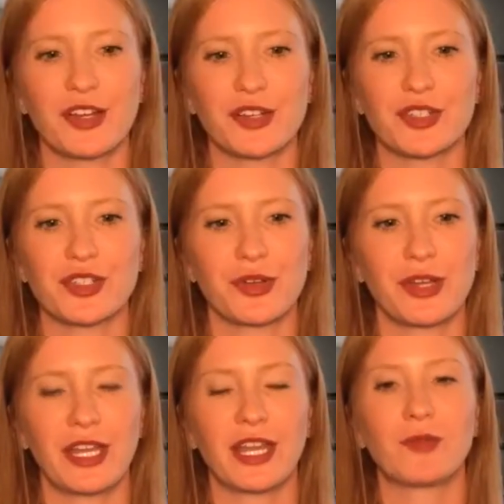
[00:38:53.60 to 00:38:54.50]
your
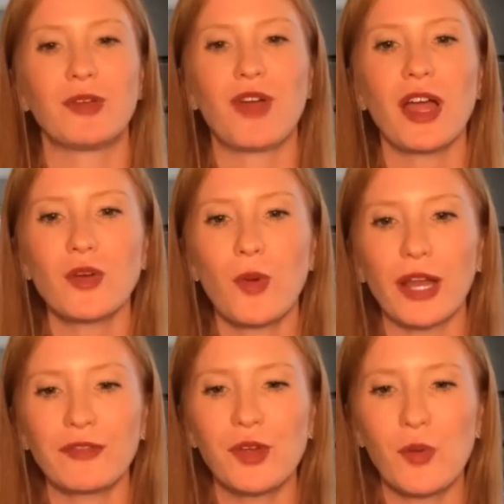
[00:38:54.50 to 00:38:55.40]
screen. And we've gotten quite
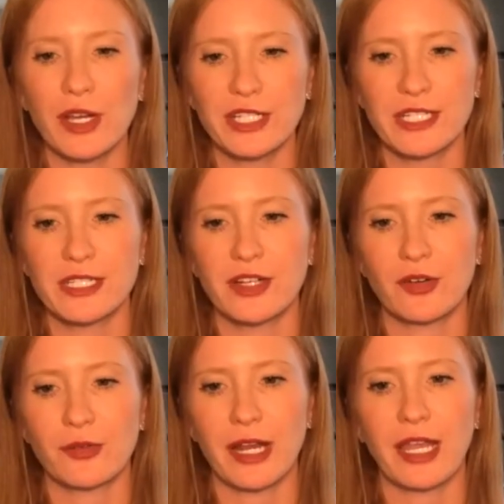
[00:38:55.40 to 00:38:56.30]
a few questions in
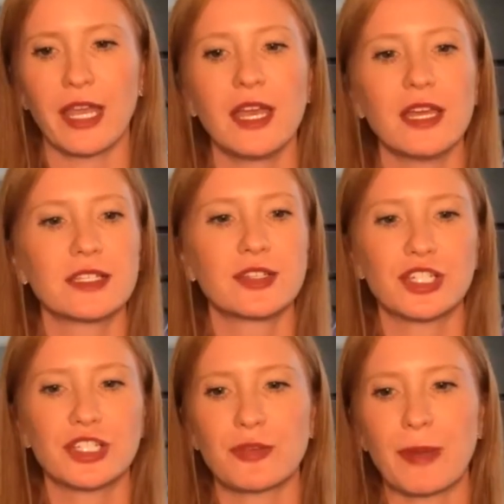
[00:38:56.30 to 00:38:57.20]
already. So
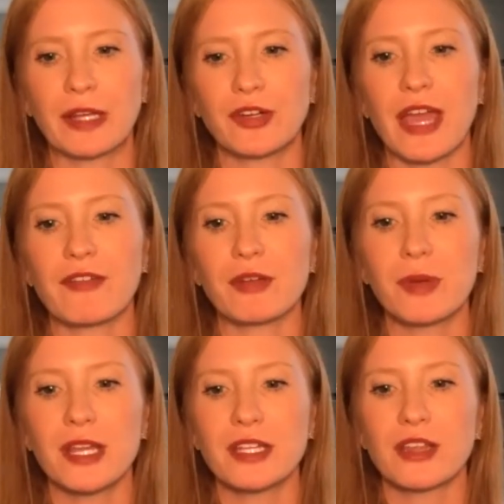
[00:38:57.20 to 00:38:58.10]
just a reminder to
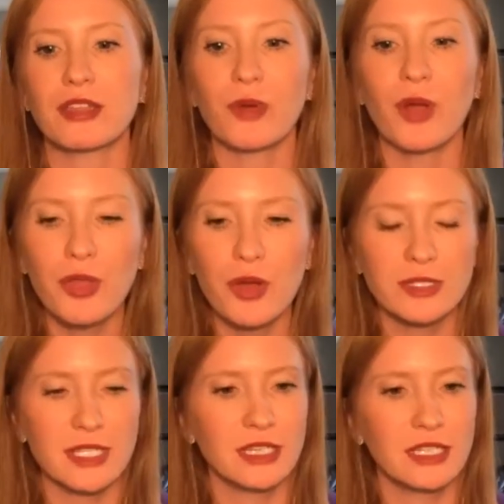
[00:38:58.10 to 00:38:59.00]
everybody to throw
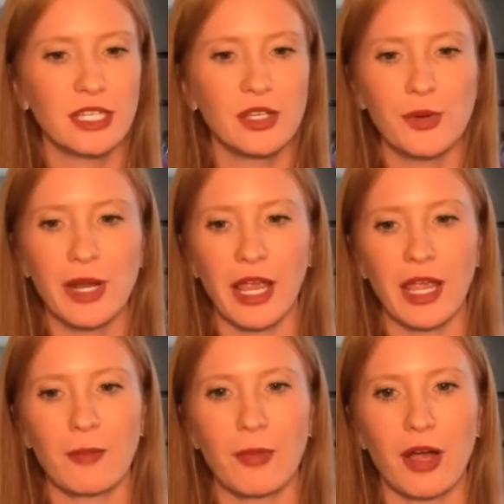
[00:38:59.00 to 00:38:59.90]
those in the
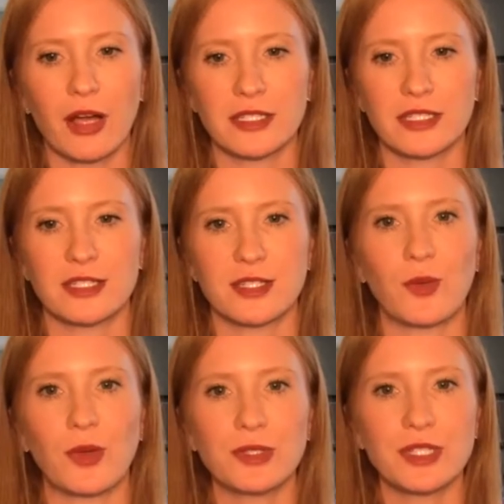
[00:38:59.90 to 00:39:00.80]
Q&A box. And so
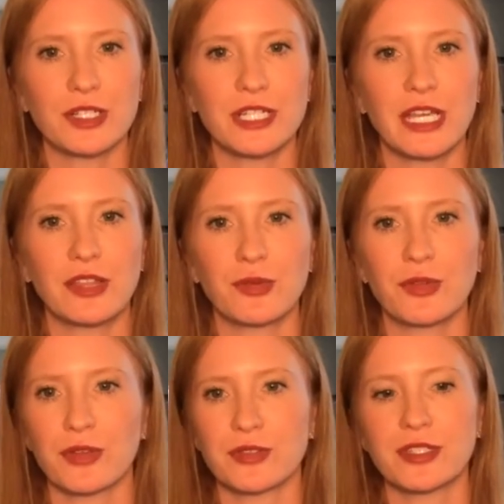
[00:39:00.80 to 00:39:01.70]
we will start ticking through
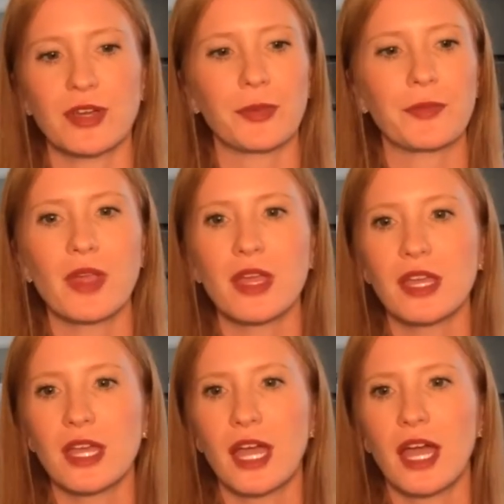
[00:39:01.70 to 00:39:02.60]
those. So
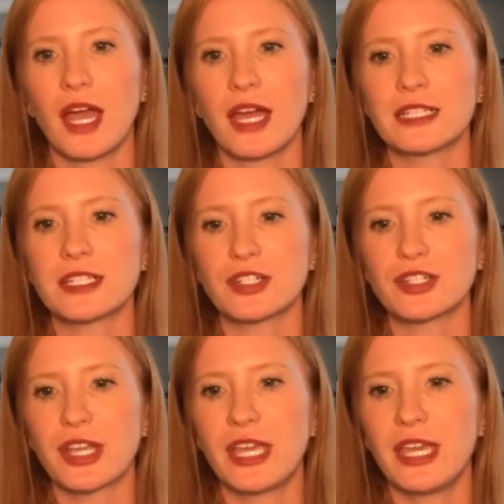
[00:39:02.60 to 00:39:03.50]
uh,
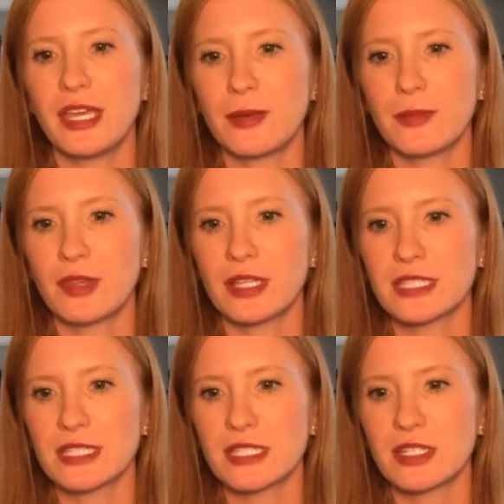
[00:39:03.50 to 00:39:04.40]
Dr. Kim,
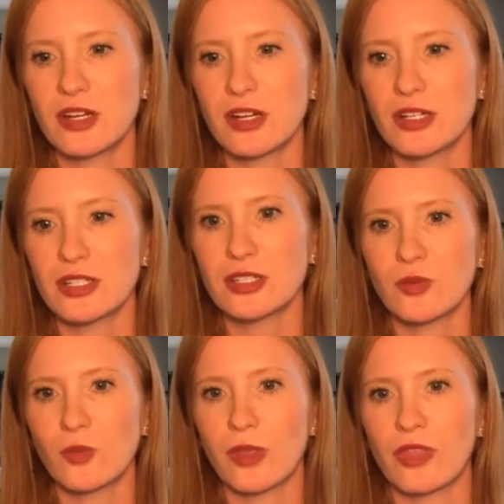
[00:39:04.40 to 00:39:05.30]
let's start
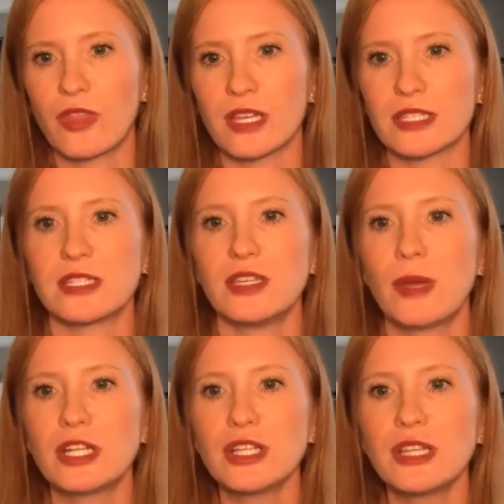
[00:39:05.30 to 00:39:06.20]
with this. You
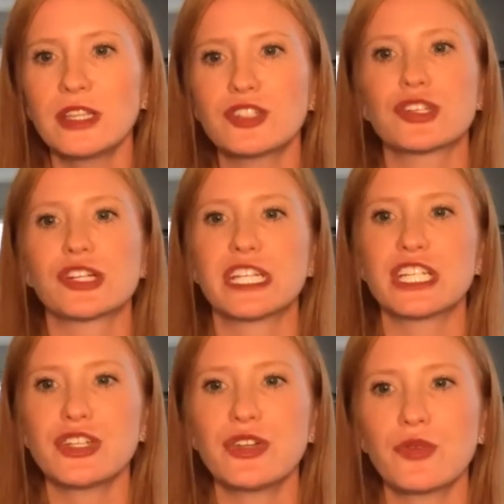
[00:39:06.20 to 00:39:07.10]
mentioned that the
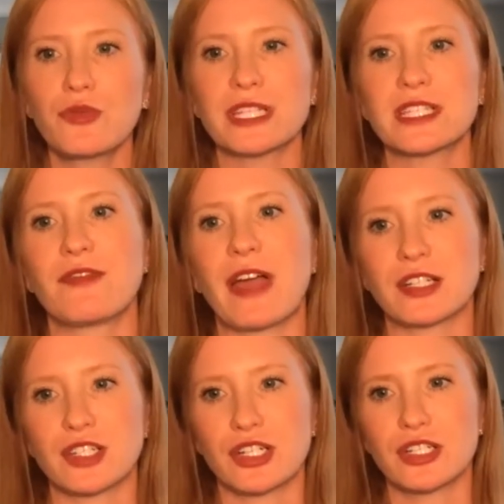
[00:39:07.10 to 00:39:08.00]
traditional risk
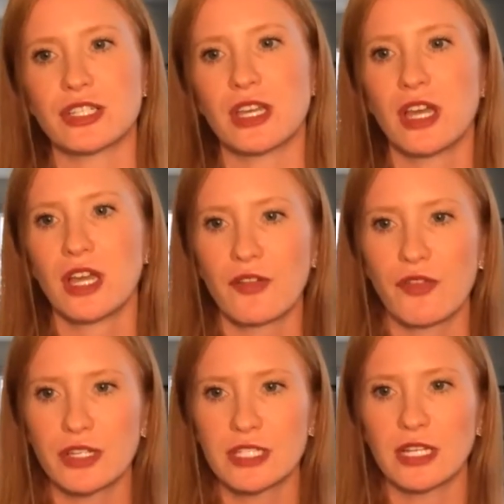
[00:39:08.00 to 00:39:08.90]
factors
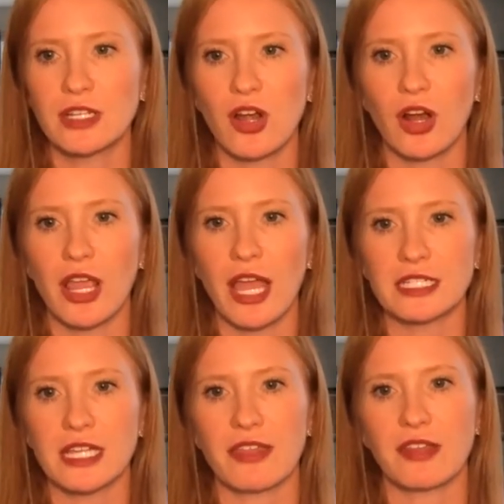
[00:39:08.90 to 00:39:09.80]
for sudden cardiac
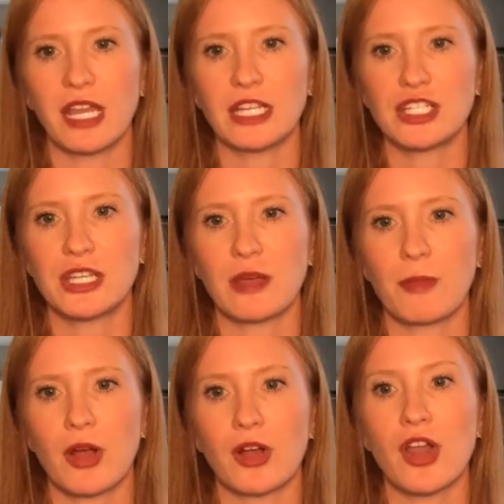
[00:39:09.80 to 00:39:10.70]
death in HCM
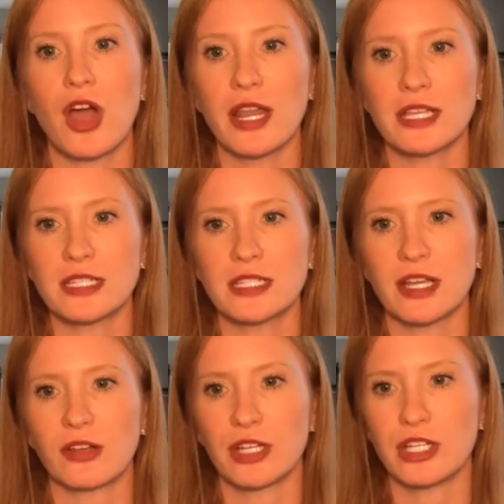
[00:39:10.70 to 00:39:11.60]
are not
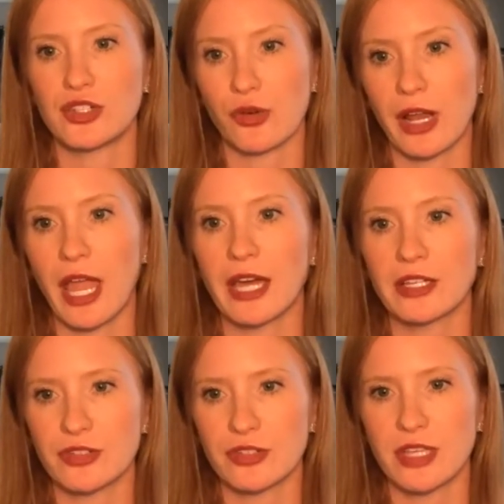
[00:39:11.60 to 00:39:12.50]
necessarily during
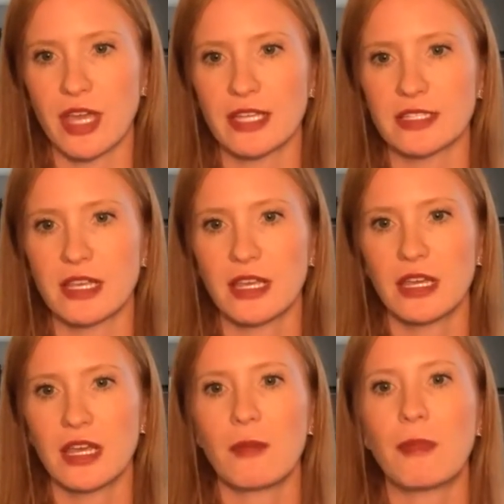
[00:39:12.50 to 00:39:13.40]
exercise.
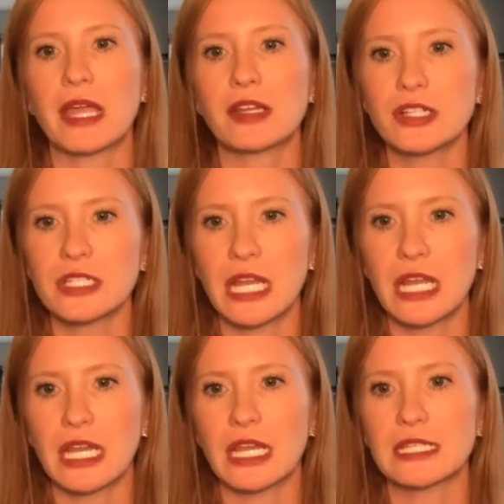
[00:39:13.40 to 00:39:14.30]
My
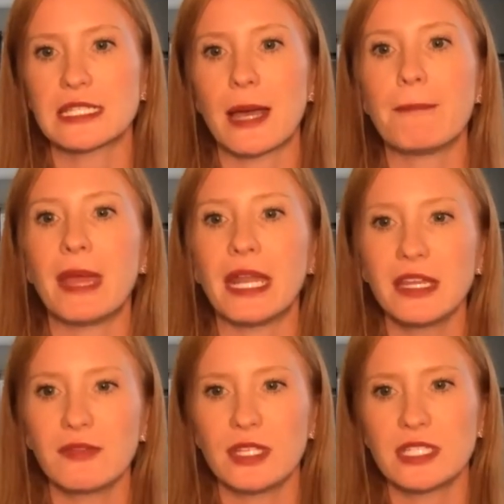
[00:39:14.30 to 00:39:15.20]
understanding is that many
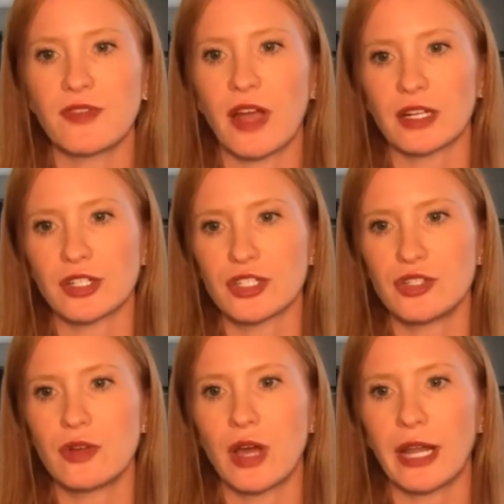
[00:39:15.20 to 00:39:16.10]
of these factors
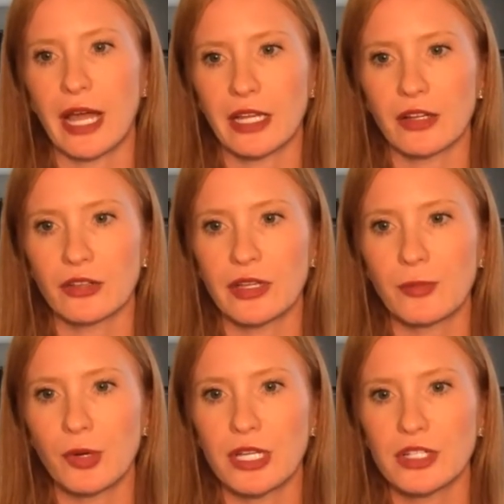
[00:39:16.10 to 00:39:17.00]
do not accurately
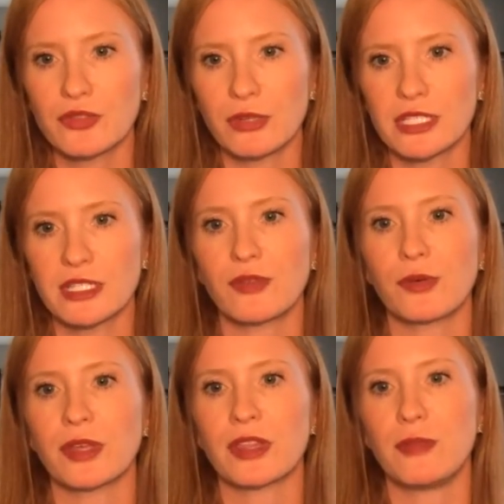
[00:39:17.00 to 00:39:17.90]
predict risk of
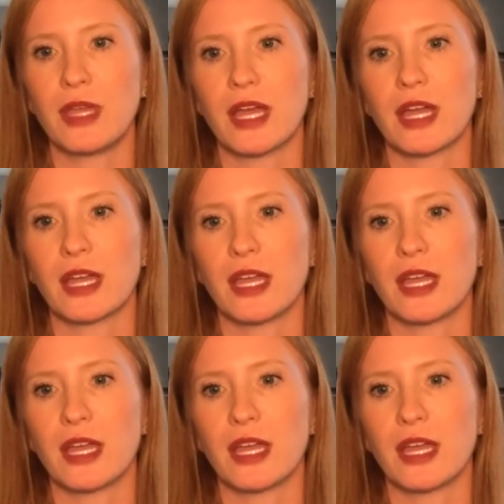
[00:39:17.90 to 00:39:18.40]
arrhythmia